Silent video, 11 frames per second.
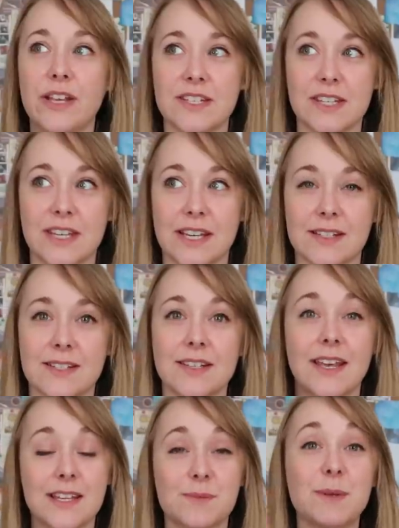into this
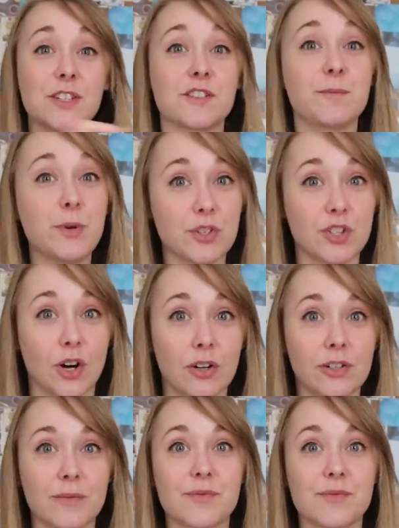is because of BookTok,